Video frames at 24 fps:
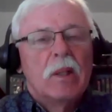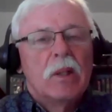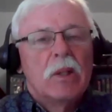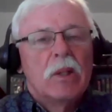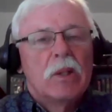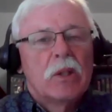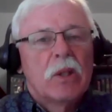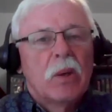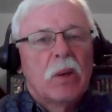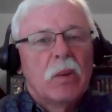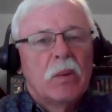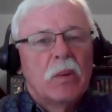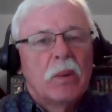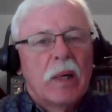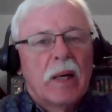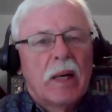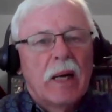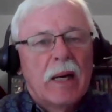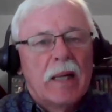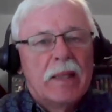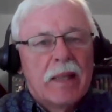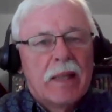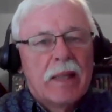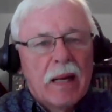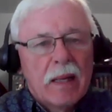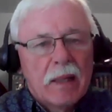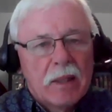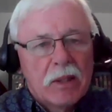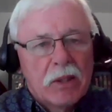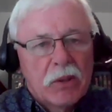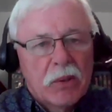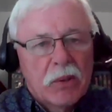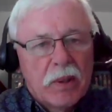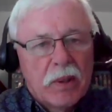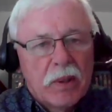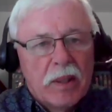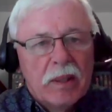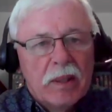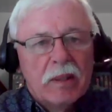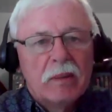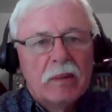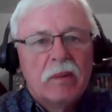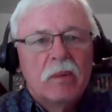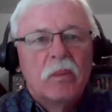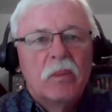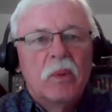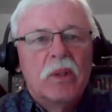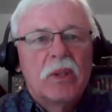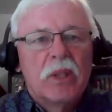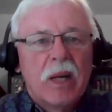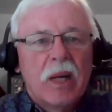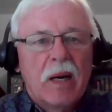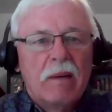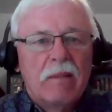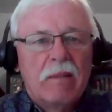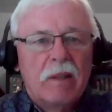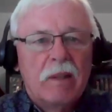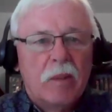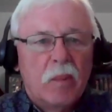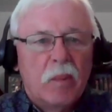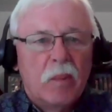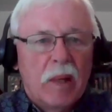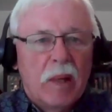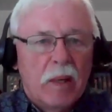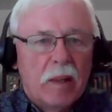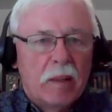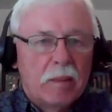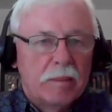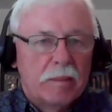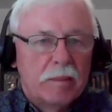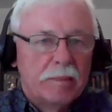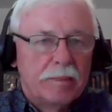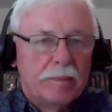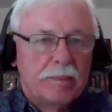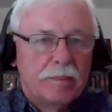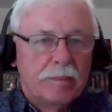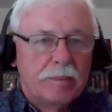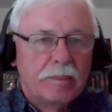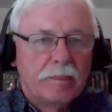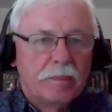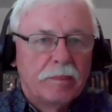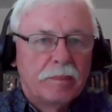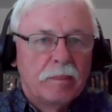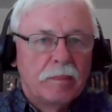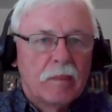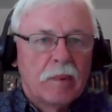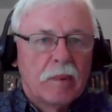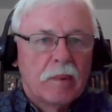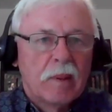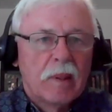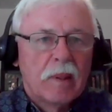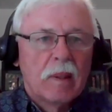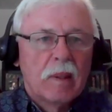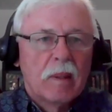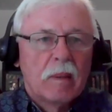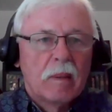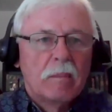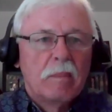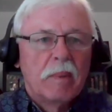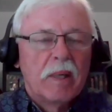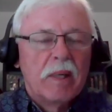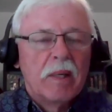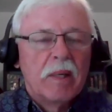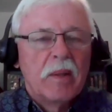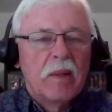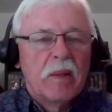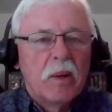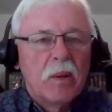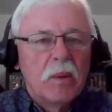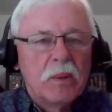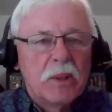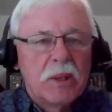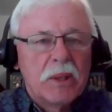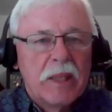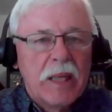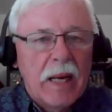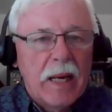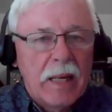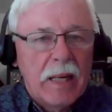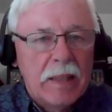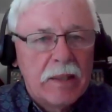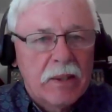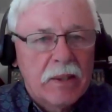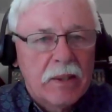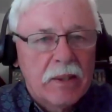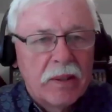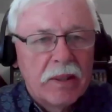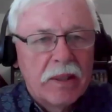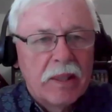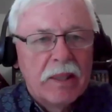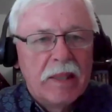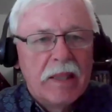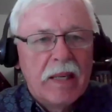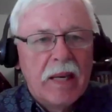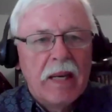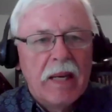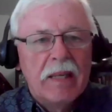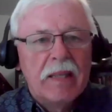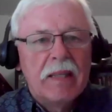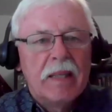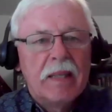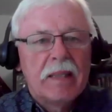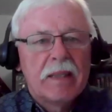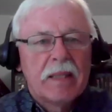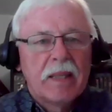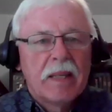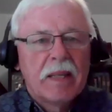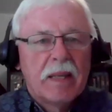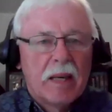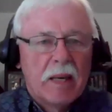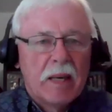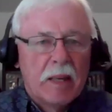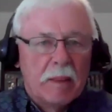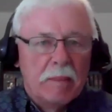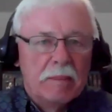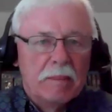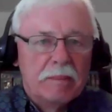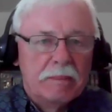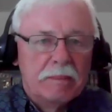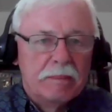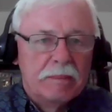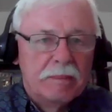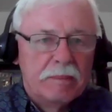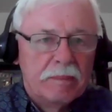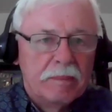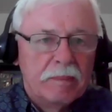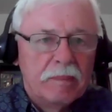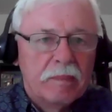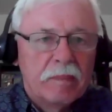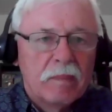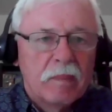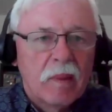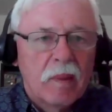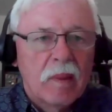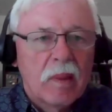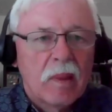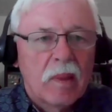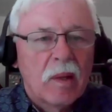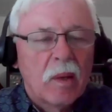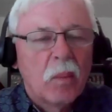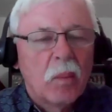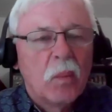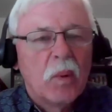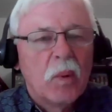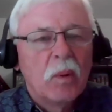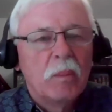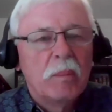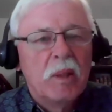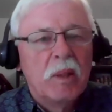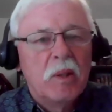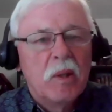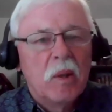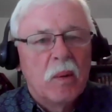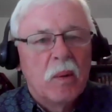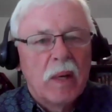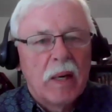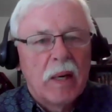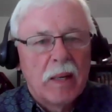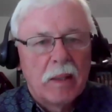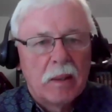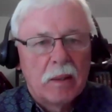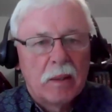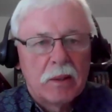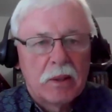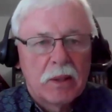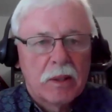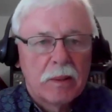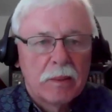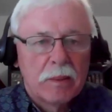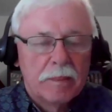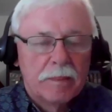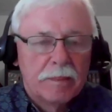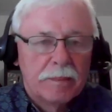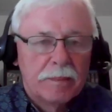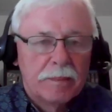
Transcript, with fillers: So idolatry was everywhere. But in those days, or in the day yet to come, there will be no idols.